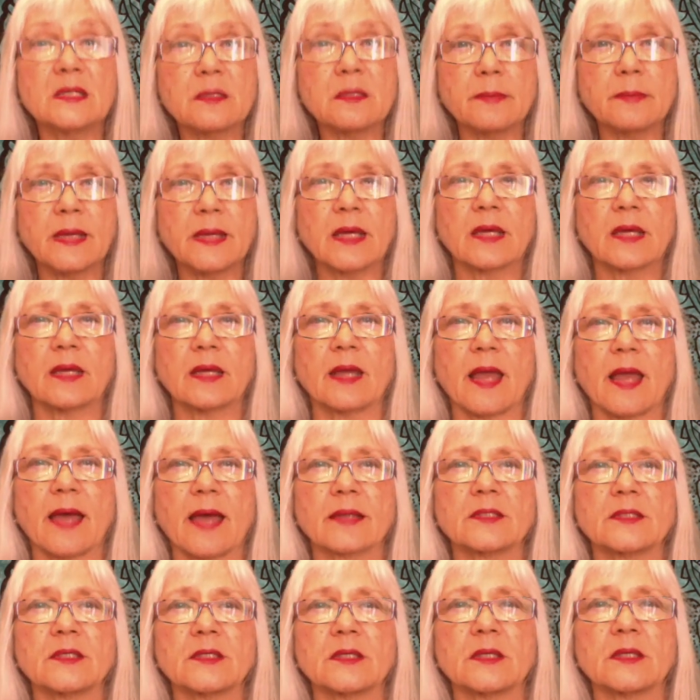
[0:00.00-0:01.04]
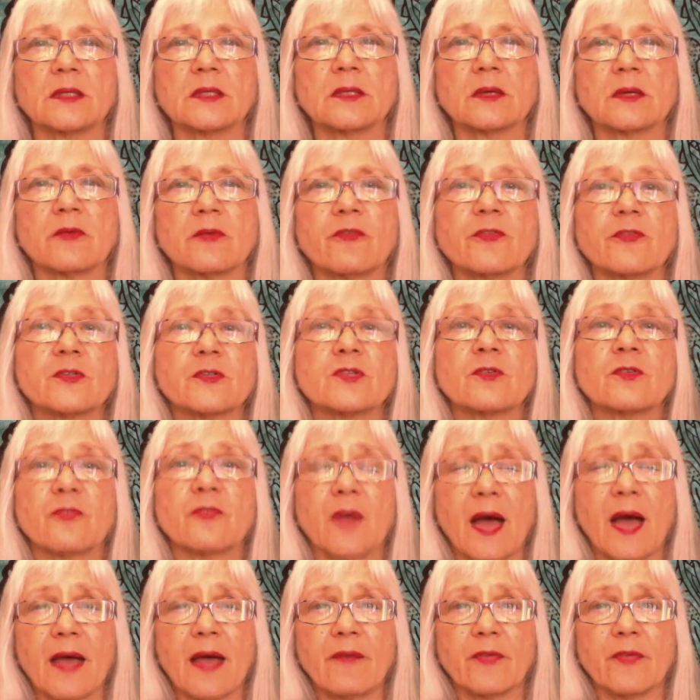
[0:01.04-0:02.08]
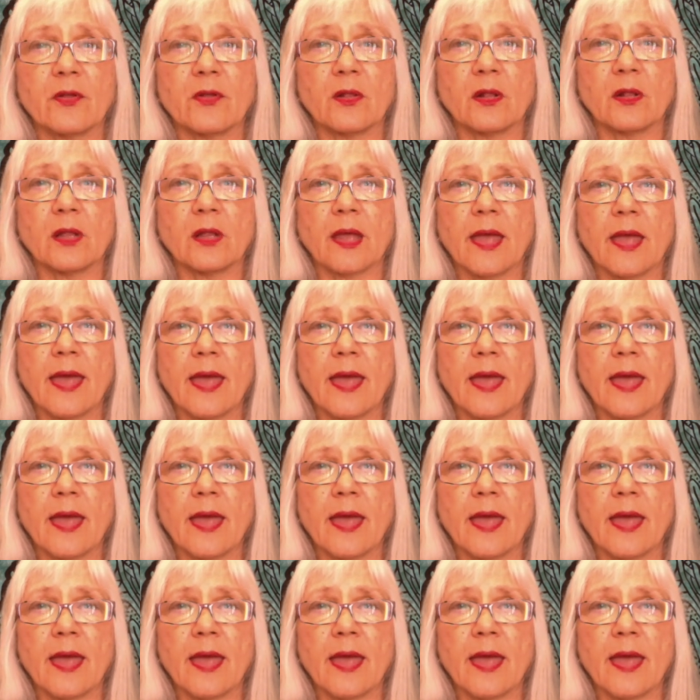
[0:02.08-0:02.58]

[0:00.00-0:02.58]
to be connected for survival,